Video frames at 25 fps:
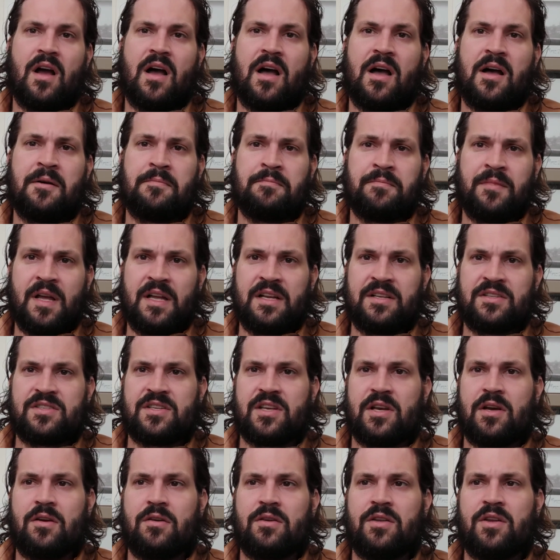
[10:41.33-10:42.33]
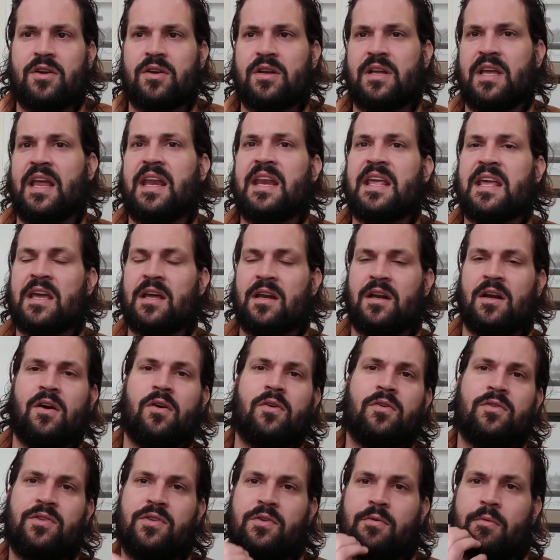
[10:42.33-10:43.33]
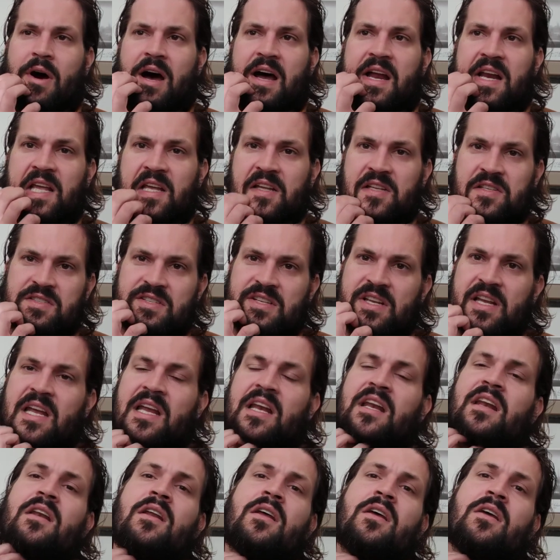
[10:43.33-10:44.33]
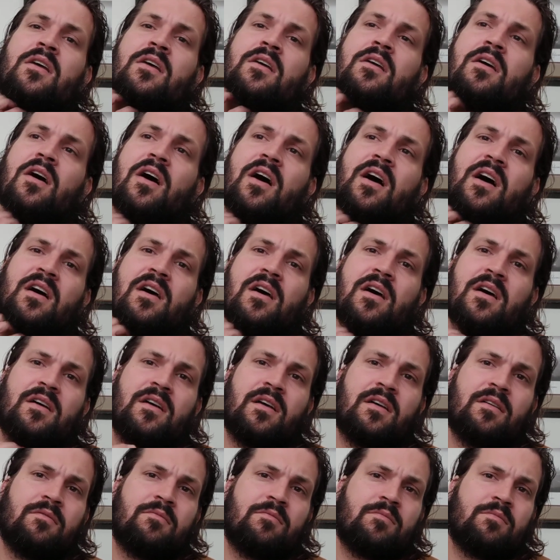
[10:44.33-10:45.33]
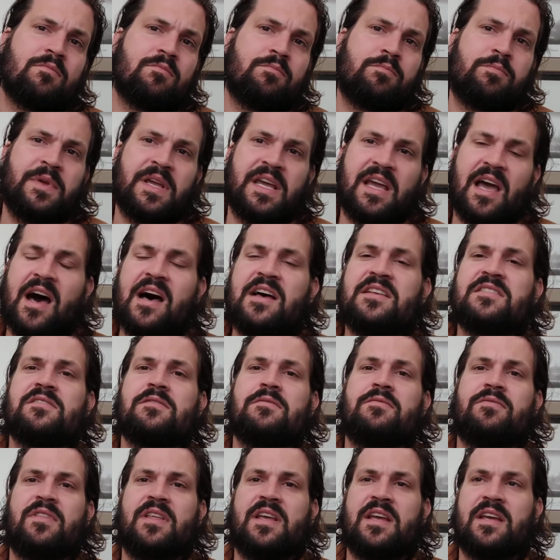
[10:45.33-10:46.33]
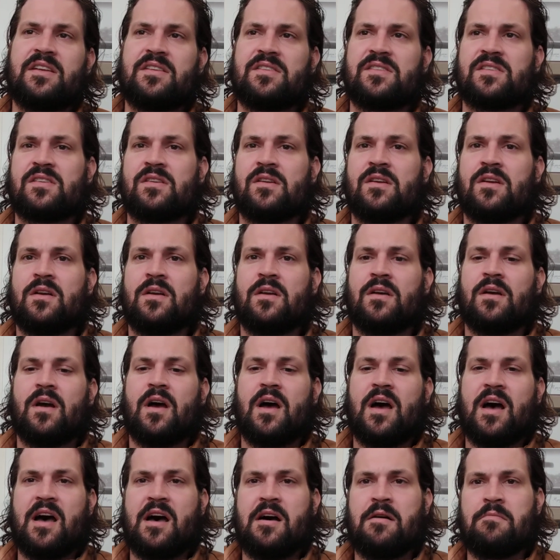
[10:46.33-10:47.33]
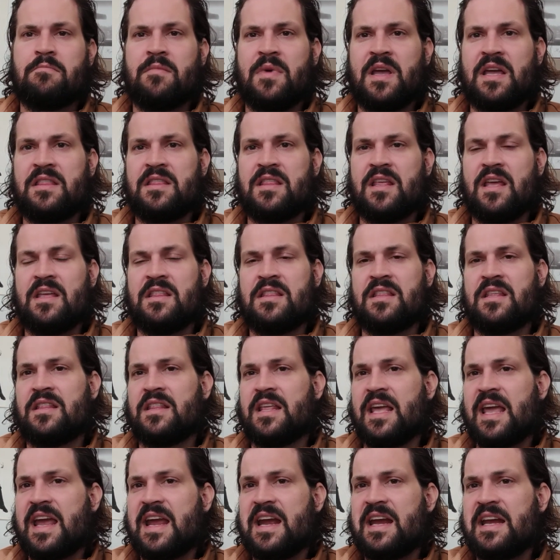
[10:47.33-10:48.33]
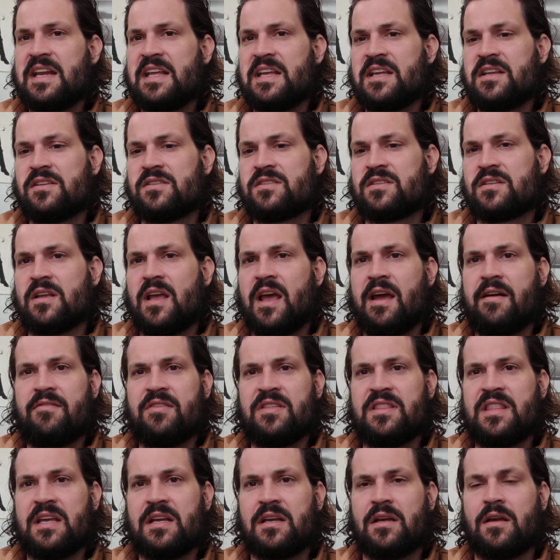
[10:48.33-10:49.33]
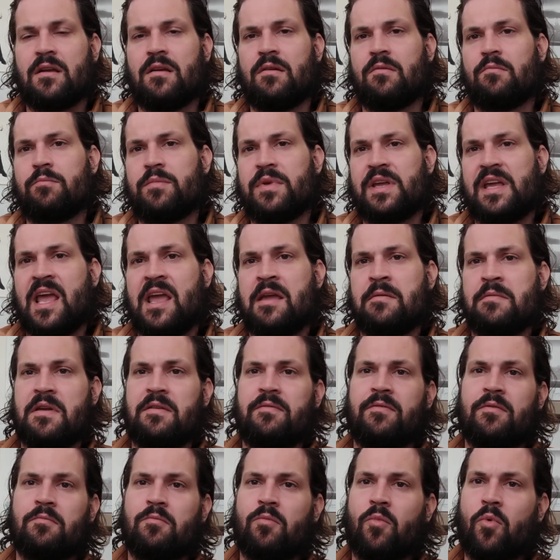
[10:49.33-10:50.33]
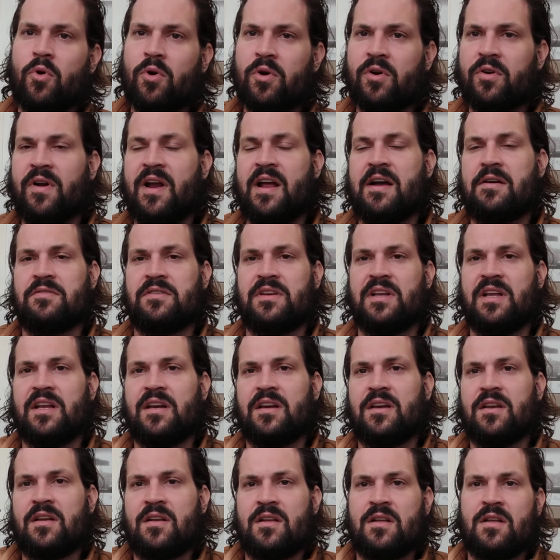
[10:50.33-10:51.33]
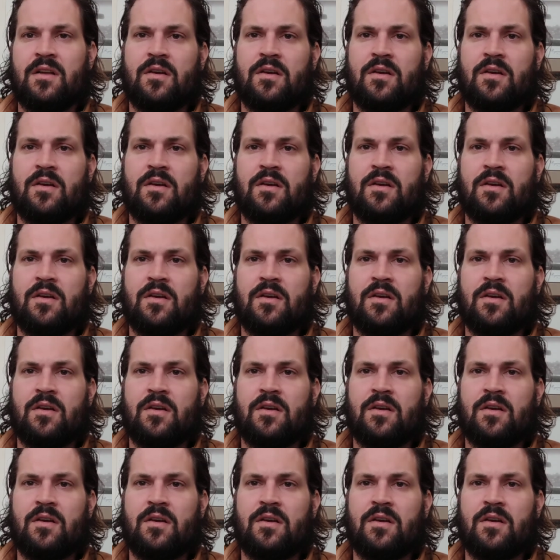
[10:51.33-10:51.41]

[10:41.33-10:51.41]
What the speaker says: And so you're getting in a whole new audience. And because of this, and in the 80s, everything became even more grounded,